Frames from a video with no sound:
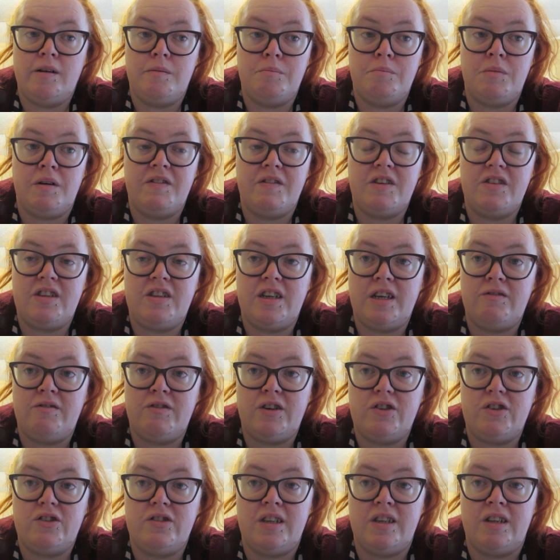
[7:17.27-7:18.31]
Mother's Day
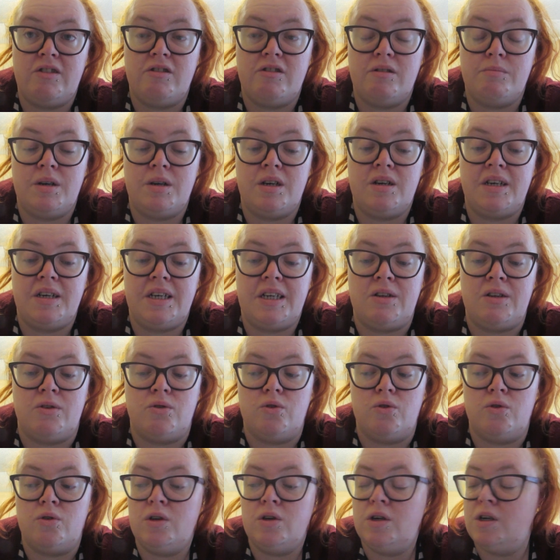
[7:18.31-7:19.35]
roast dinner at mine
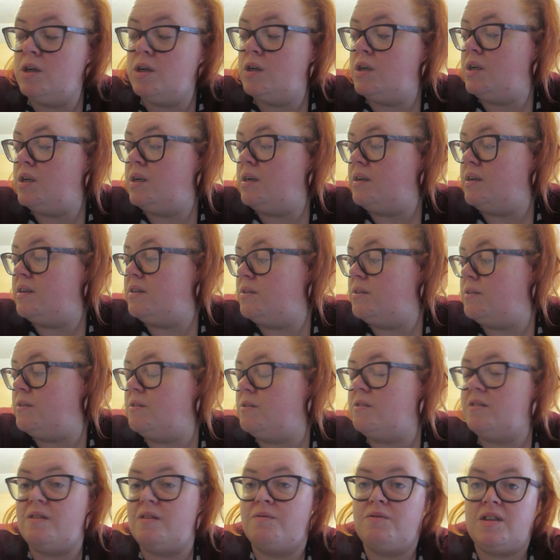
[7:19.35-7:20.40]
or
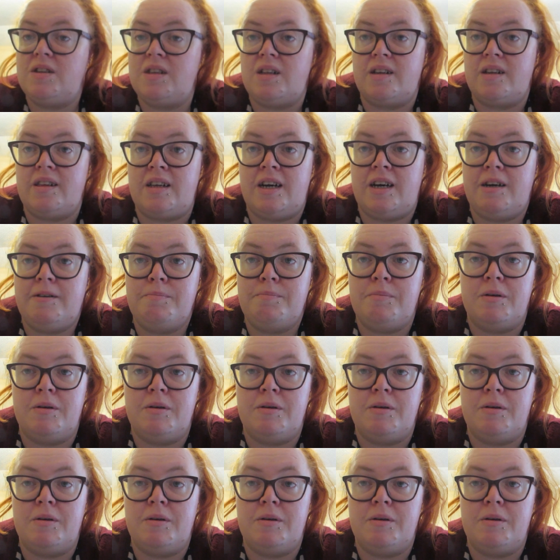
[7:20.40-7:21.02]
something like that.